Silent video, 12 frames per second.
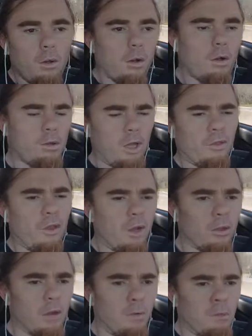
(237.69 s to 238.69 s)
Because I think
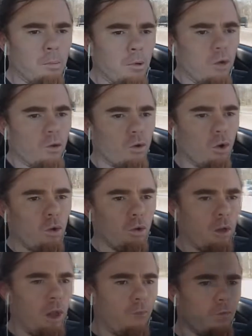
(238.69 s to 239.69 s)
it's everybody's goal
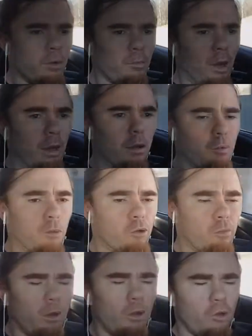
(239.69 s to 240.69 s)
in life to make as much
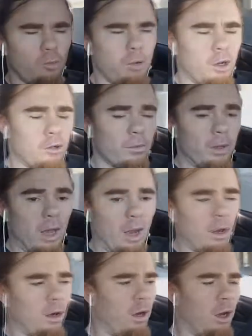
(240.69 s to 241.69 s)
money as you possibly
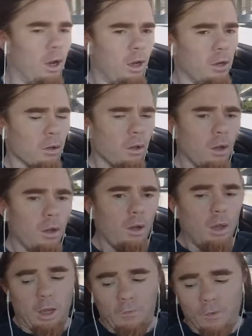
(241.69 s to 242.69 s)
can. And
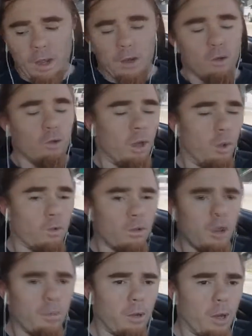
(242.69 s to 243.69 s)
if I can do that with the
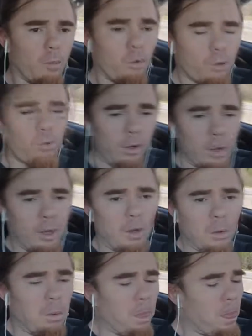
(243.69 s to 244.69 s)
company I'm with
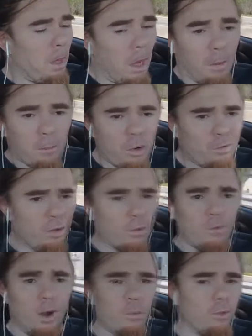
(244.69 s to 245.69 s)
now, I'm perfectly
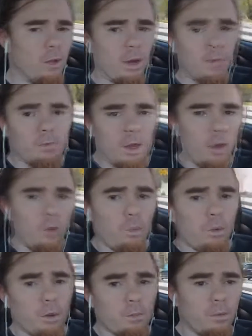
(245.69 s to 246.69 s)
fine with that. If they
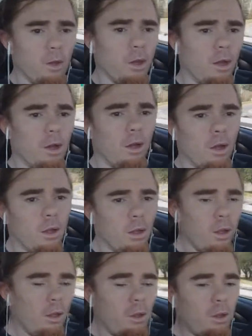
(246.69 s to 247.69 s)
open up the
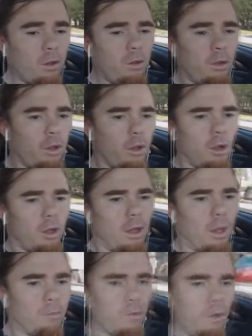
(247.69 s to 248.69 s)

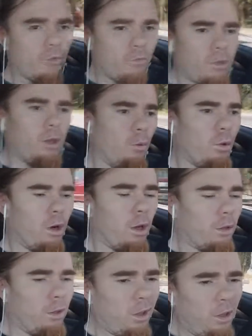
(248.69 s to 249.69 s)
Amazon Fleet where I
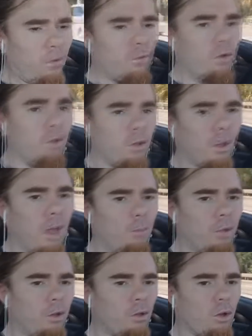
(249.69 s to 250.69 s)
live, then that
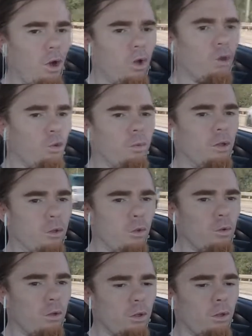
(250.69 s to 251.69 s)
means all you'd be
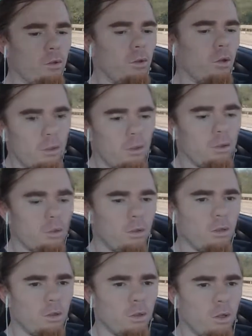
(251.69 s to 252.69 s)
doing is
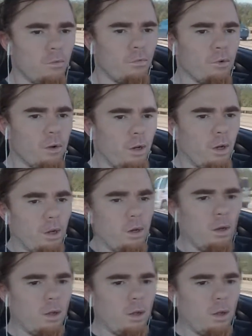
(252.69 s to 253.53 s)
delivering